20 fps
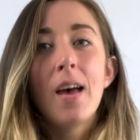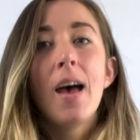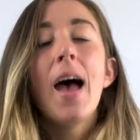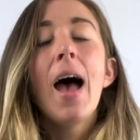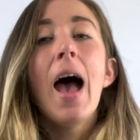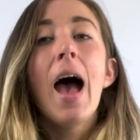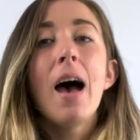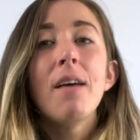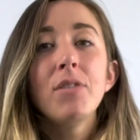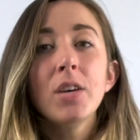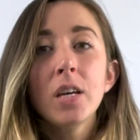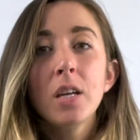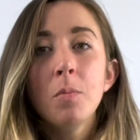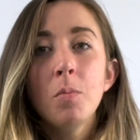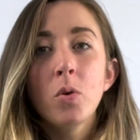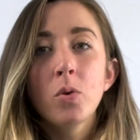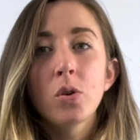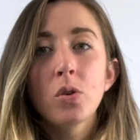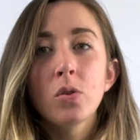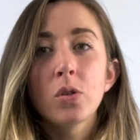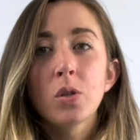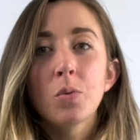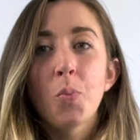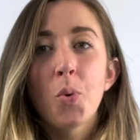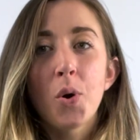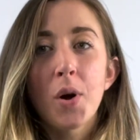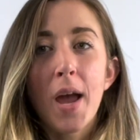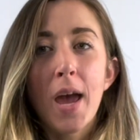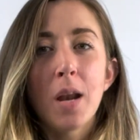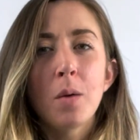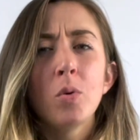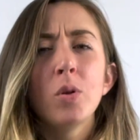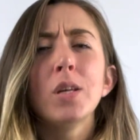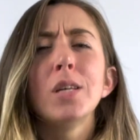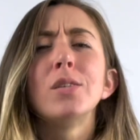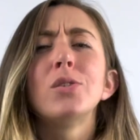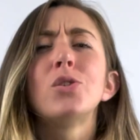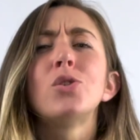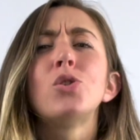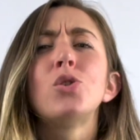Having an emotional support animal
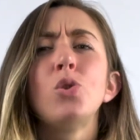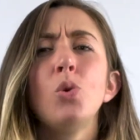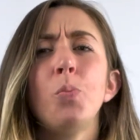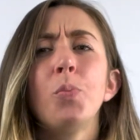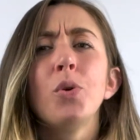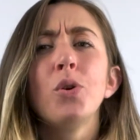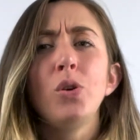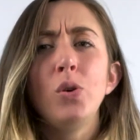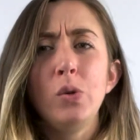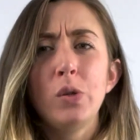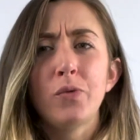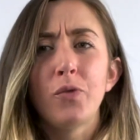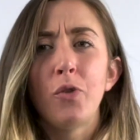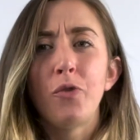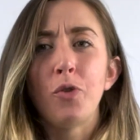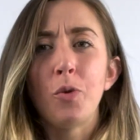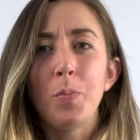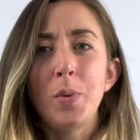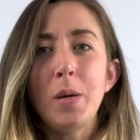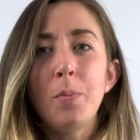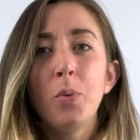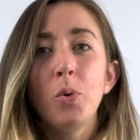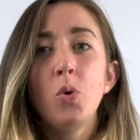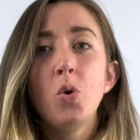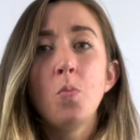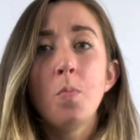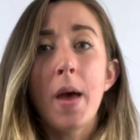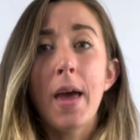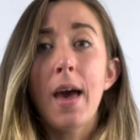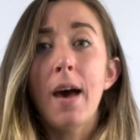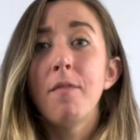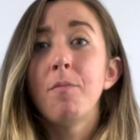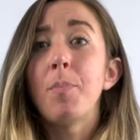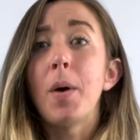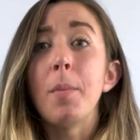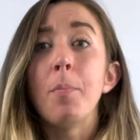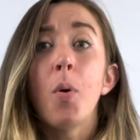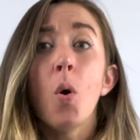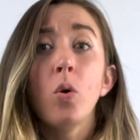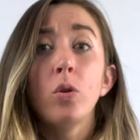is super useful for people who may have
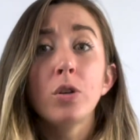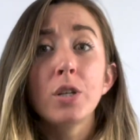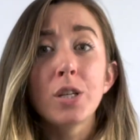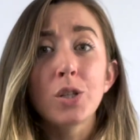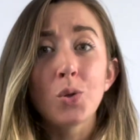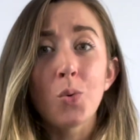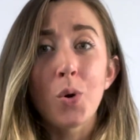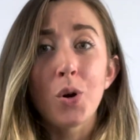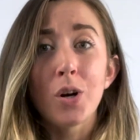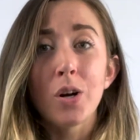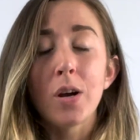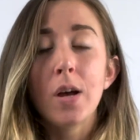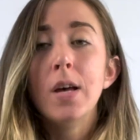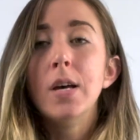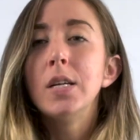bipolar disorder,